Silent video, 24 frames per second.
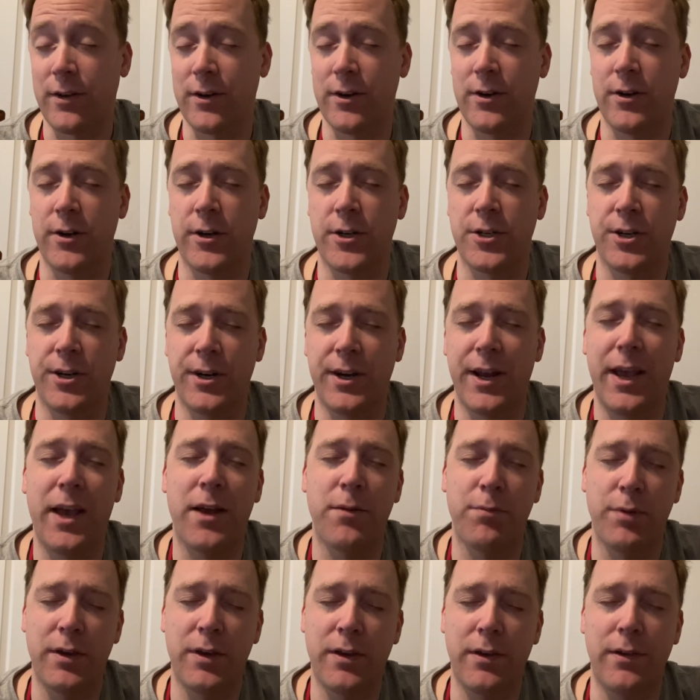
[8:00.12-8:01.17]
in our chart and
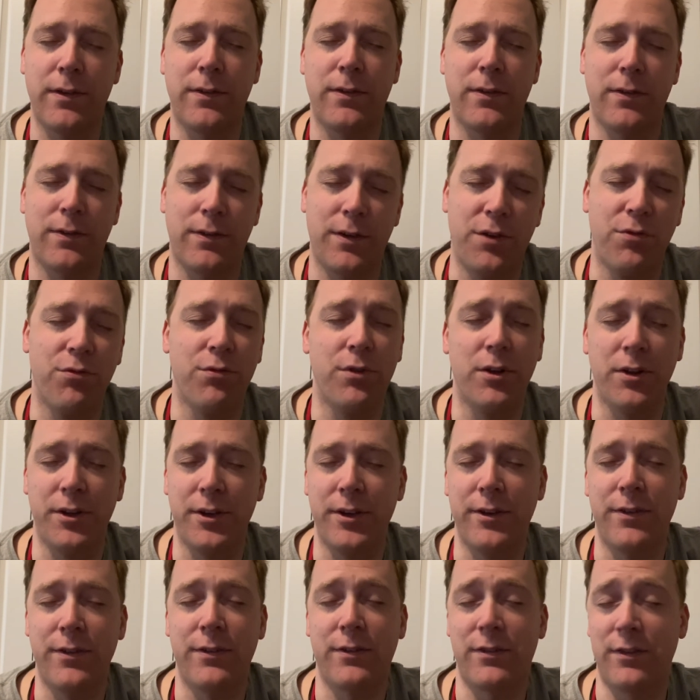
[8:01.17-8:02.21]
because the sun really
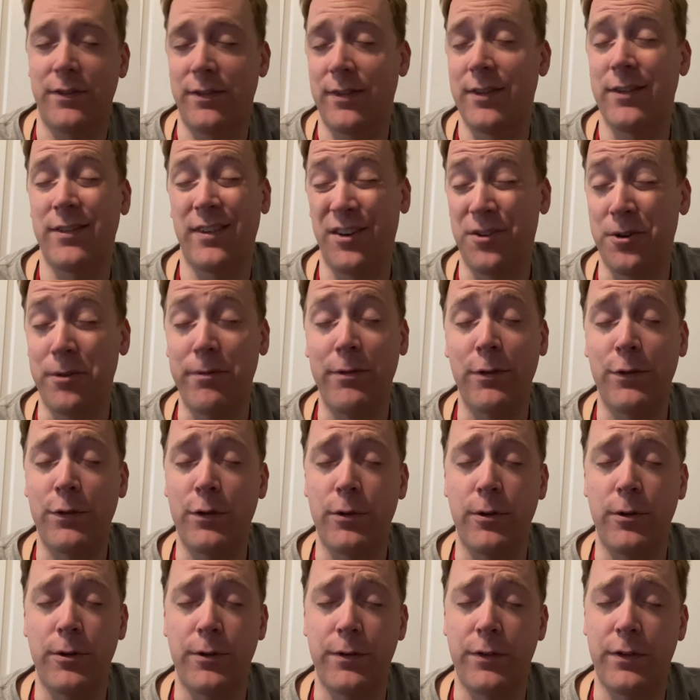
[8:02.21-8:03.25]
is just the center of the
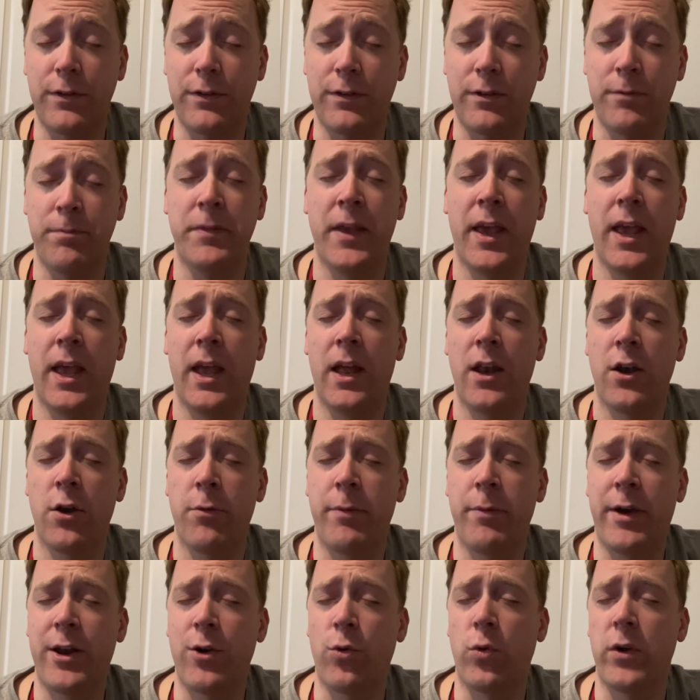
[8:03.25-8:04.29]
solar system, no
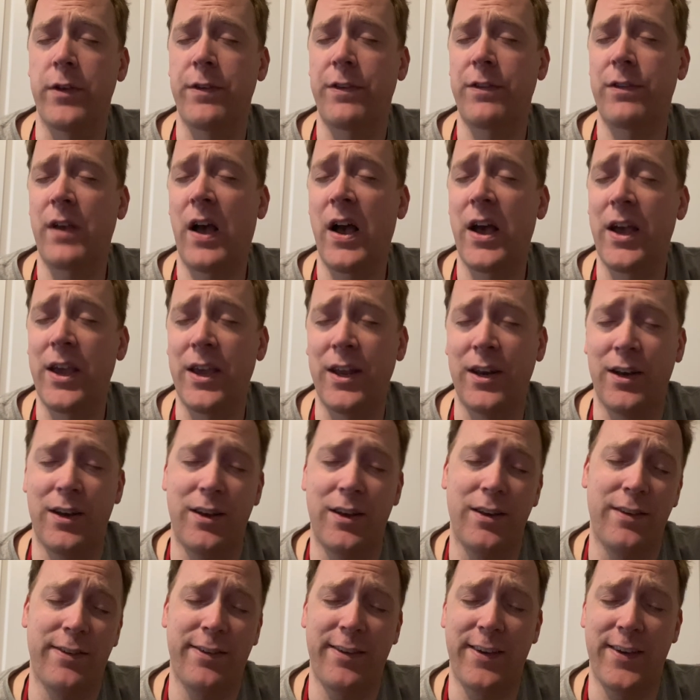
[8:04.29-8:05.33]
matter what sign
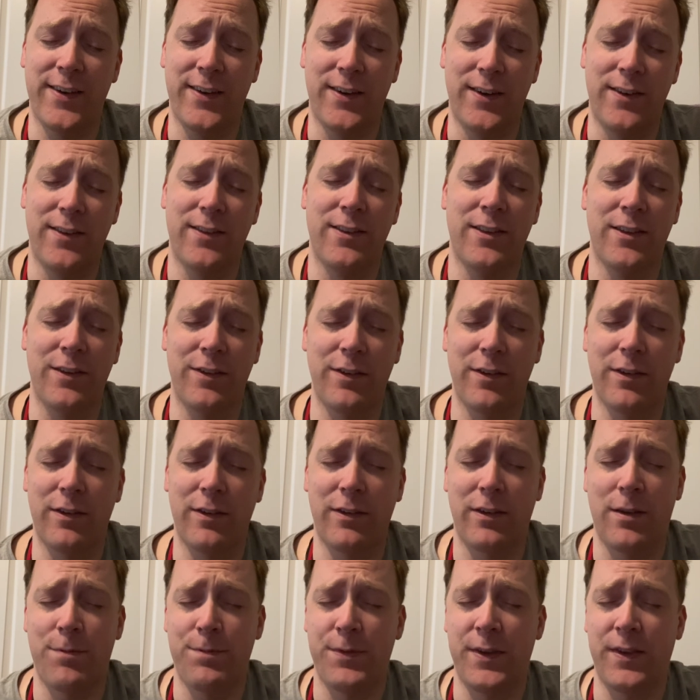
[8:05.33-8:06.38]
it's in, this is
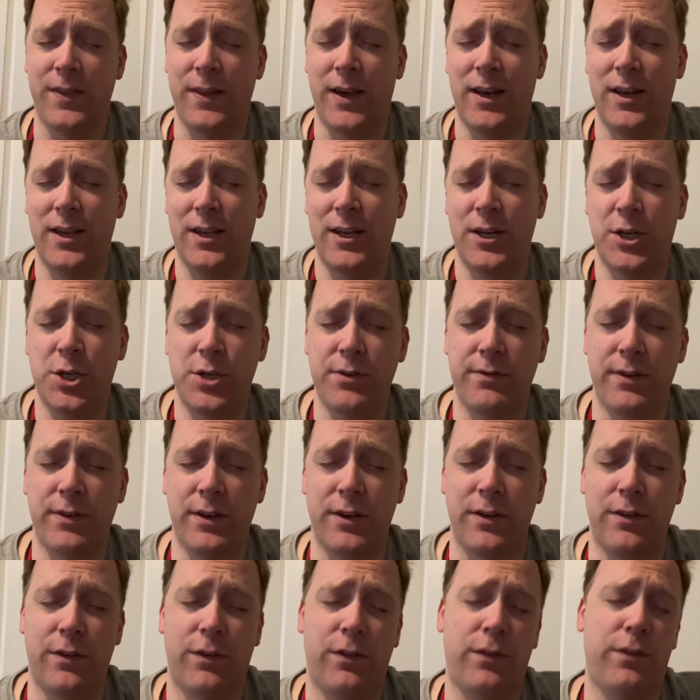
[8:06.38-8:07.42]
something that each of
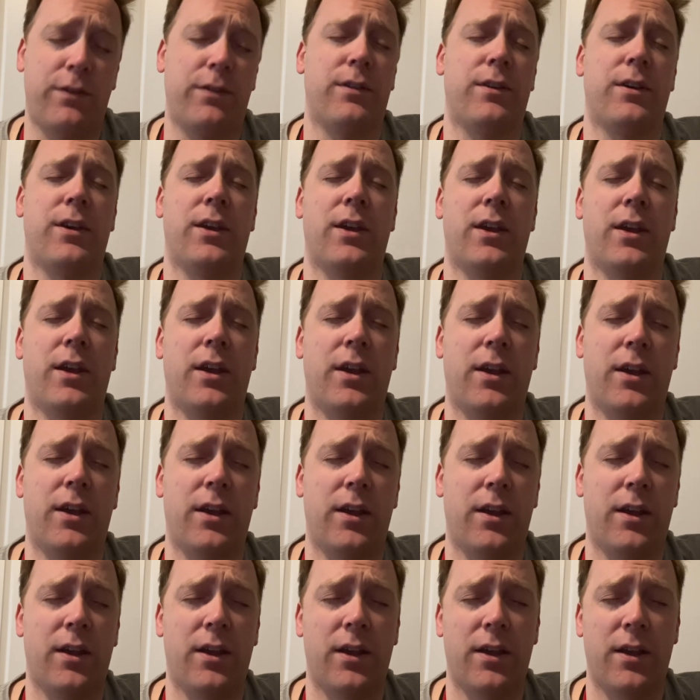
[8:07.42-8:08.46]
us,
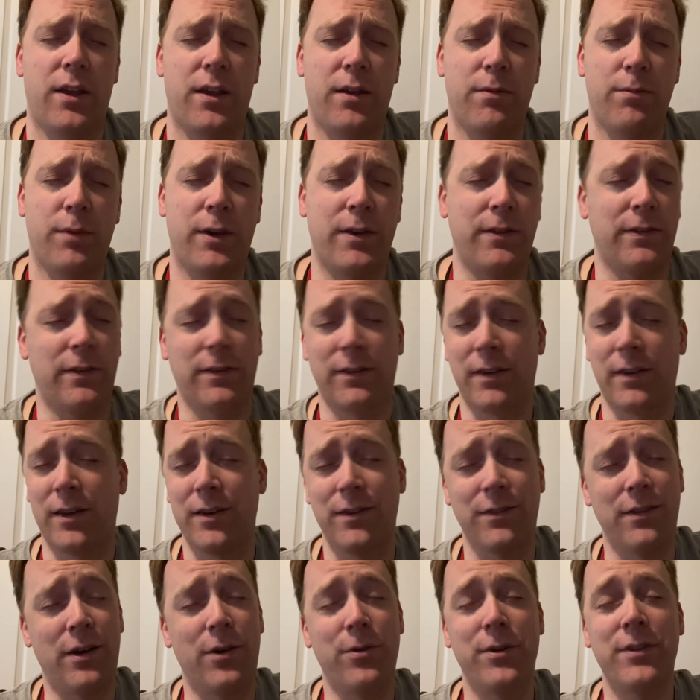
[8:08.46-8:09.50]
because the sun is
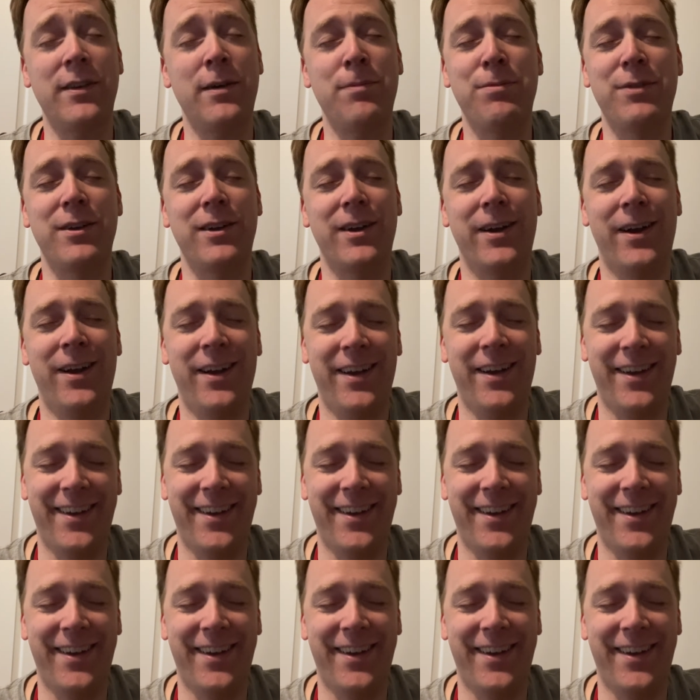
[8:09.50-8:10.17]
always up there,